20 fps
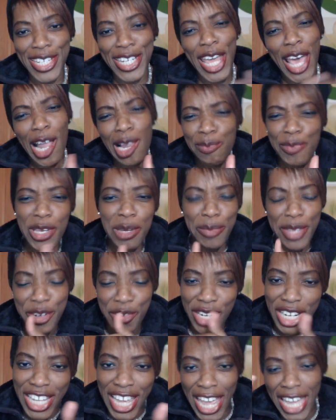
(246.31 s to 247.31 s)
in helping
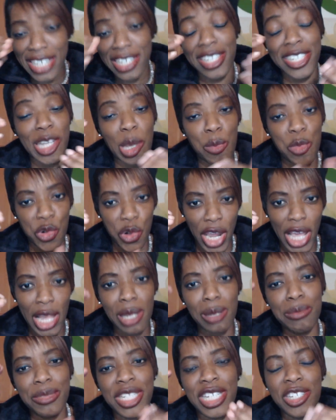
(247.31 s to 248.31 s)
me really enter some
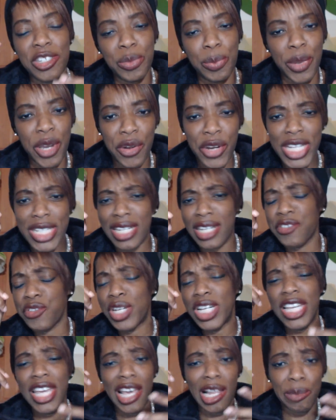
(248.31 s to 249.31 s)
realms in spirit and
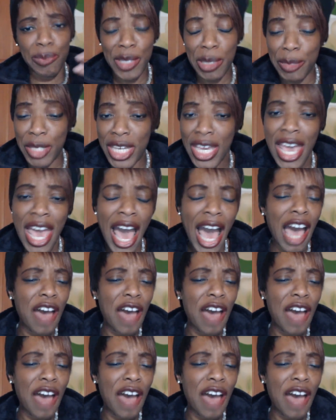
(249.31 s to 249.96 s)
really helping me